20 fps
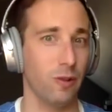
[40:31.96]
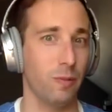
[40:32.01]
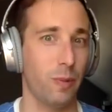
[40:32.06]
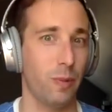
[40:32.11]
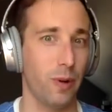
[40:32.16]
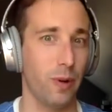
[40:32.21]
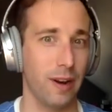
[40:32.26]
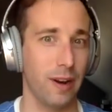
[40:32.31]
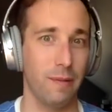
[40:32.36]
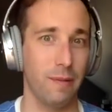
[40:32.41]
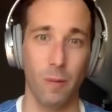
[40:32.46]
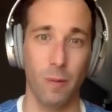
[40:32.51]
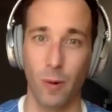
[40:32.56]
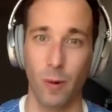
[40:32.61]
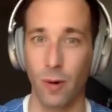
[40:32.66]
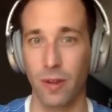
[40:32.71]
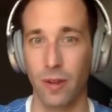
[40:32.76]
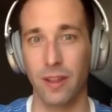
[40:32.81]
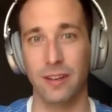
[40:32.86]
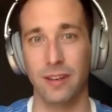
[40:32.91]

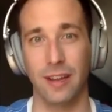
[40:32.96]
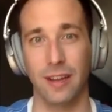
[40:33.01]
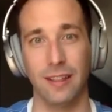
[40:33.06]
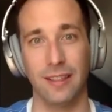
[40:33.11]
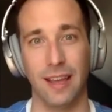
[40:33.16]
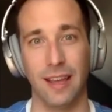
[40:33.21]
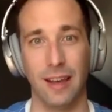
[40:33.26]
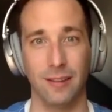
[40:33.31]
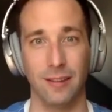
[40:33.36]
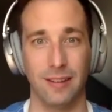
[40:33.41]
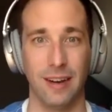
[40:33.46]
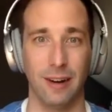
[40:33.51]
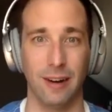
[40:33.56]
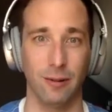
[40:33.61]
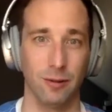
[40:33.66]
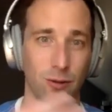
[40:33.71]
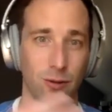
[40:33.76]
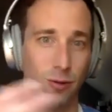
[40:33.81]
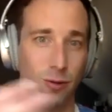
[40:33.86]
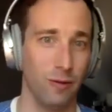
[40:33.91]
experts who have put in more than
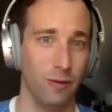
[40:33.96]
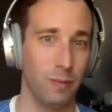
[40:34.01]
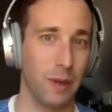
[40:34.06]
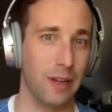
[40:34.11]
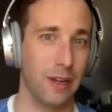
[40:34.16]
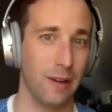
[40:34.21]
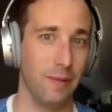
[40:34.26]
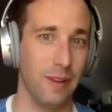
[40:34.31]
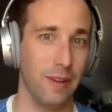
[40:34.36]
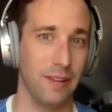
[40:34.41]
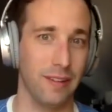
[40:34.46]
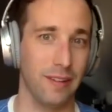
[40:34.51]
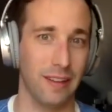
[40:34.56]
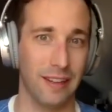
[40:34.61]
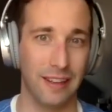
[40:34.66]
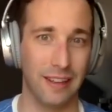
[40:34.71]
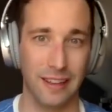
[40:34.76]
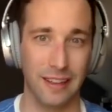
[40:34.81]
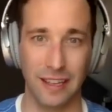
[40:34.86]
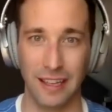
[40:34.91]
10,000 hours, who
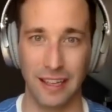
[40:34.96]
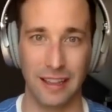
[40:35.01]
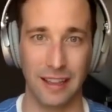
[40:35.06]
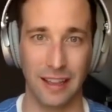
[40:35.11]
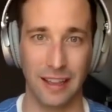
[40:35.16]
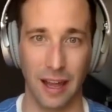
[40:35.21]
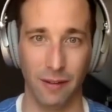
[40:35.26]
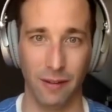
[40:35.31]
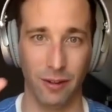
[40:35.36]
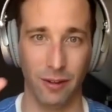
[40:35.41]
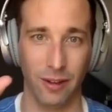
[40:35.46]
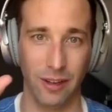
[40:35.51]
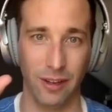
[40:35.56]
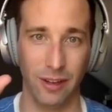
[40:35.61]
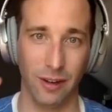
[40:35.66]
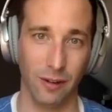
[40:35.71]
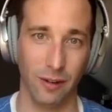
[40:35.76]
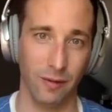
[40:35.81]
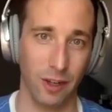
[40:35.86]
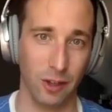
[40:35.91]
have become these elite
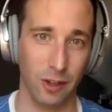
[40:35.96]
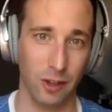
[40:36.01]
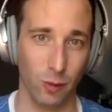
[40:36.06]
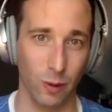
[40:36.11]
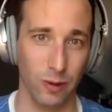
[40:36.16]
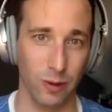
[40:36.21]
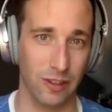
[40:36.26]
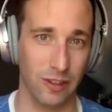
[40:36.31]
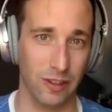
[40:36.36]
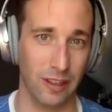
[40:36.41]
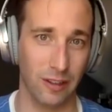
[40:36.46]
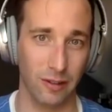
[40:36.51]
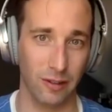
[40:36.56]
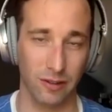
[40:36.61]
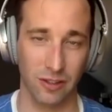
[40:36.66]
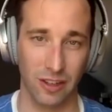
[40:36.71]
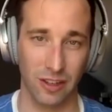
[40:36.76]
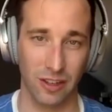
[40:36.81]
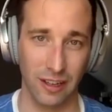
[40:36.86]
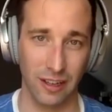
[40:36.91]
level
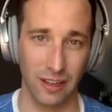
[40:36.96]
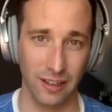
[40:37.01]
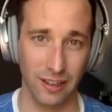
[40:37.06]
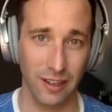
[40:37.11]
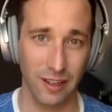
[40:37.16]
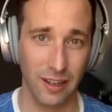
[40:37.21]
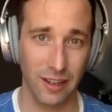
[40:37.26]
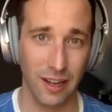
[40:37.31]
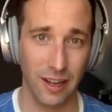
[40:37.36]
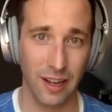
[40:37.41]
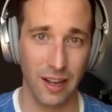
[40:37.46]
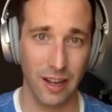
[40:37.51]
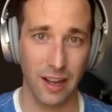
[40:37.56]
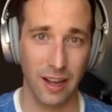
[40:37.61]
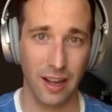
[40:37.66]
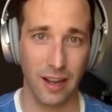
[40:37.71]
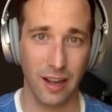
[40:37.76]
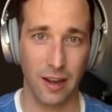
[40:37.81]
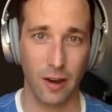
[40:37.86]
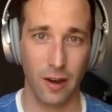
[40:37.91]
individuals in their skill,
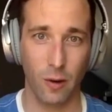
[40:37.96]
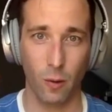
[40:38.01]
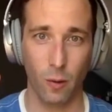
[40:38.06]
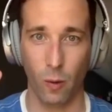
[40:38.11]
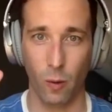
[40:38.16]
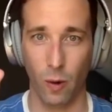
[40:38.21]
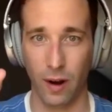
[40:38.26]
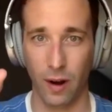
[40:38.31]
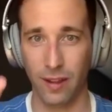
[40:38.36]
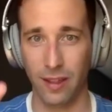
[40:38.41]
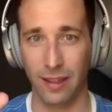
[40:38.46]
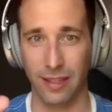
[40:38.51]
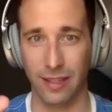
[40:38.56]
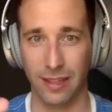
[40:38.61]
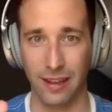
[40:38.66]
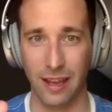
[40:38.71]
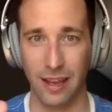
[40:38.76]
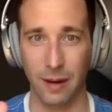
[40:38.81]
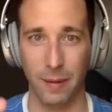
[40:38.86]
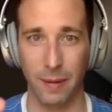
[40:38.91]
what are
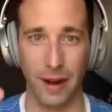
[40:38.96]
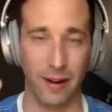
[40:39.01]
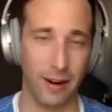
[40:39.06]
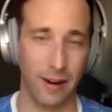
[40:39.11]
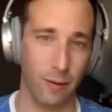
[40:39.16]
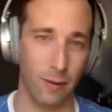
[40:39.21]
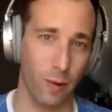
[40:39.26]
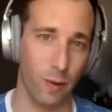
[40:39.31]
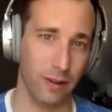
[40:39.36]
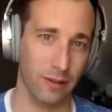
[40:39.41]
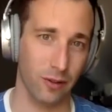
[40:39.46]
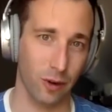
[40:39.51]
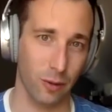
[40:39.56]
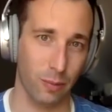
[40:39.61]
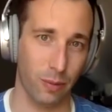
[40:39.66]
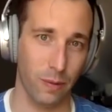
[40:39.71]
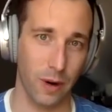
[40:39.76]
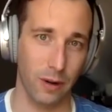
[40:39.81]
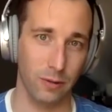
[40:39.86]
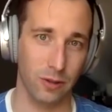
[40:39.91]
they thinking about and what
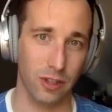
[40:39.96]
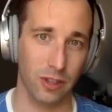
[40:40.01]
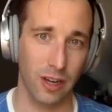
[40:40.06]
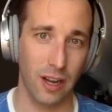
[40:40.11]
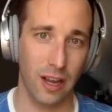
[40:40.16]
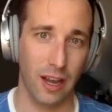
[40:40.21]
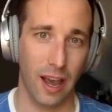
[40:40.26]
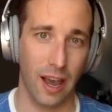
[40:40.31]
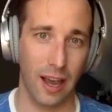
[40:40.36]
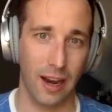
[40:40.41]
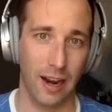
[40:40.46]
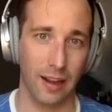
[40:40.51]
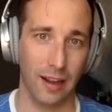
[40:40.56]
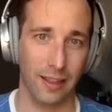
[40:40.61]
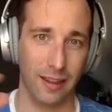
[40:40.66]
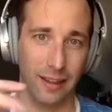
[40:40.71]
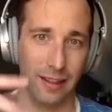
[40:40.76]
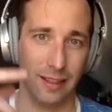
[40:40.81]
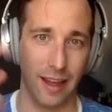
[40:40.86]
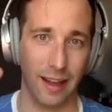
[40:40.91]
is their approach?
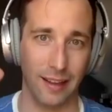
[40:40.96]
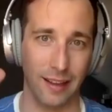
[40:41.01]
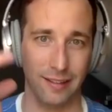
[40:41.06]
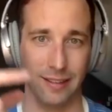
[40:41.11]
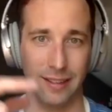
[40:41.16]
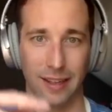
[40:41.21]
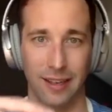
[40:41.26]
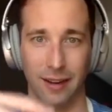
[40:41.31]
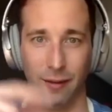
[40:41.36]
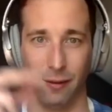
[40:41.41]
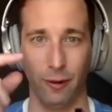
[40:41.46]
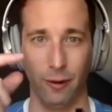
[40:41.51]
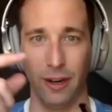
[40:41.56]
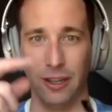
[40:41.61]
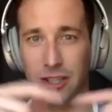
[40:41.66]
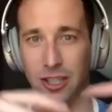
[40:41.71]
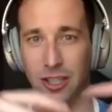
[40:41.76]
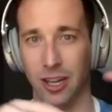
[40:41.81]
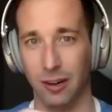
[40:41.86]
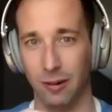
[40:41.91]
And I think that's
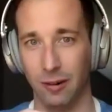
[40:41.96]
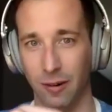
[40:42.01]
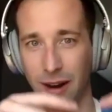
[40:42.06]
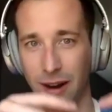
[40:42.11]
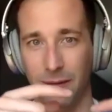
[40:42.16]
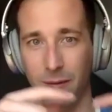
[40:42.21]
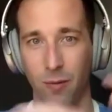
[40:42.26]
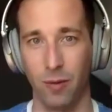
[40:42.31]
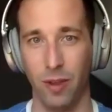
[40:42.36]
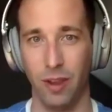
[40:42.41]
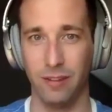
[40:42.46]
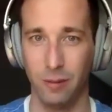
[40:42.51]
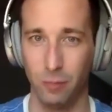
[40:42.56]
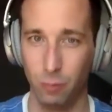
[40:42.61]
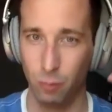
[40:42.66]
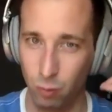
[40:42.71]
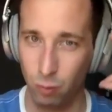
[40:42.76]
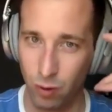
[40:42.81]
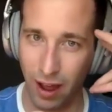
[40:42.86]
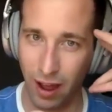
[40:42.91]
the differentiator, right?
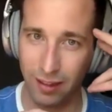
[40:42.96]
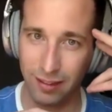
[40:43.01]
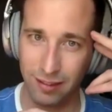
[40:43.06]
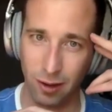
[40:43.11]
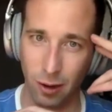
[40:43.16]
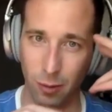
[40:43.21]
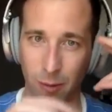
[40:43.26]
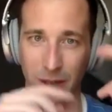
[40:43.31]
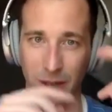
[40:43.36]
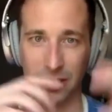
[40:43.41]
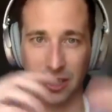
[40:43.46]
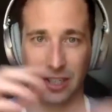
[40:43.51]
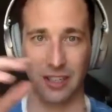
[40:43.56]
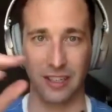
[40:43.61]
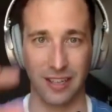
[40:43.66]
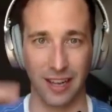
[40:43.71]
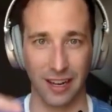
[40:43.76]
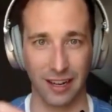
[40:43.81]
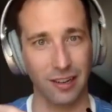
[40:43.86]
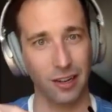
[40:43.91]
It's not so
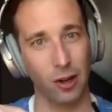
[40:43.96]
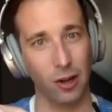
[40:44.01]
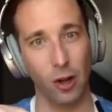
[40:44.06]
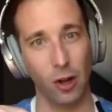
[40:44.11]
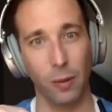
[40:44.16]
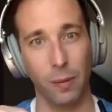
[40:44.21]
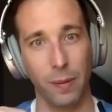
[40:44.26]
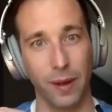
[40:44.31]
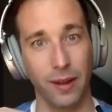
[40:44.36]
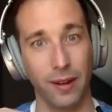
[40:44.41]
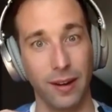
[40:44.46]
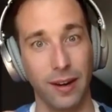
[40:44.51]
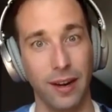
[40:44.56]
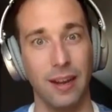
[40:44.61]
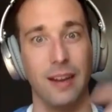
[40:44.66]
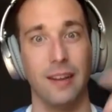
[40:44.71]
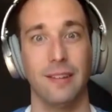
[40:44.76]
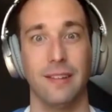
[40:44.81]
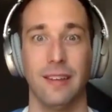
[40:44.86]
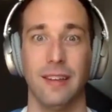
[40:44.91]
much in technical
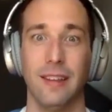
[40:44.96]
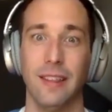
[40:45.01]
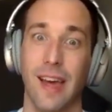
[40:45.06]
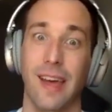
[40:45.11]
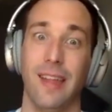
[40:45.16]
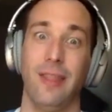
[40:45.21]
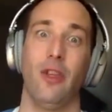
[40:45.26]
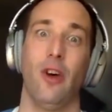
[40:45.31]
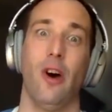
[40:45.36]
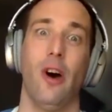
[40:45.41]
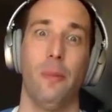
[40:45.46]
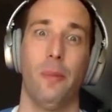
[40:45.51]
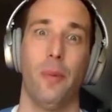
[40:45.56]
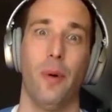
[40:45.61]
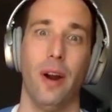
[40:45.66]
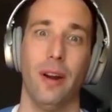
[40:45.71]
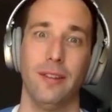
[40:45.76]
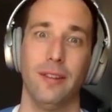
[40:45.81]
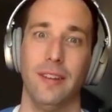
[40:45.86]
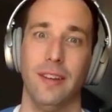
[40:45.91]
ability, it's in that
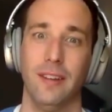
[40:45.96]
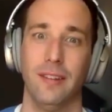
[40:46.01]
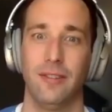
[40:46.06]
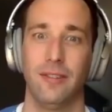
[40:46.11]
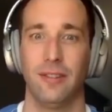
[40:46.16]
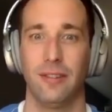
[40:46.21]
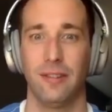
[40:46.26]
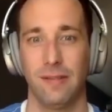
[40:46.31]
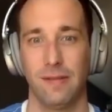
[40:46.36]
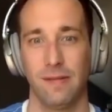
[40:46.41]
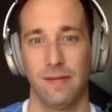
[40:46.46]
thought process.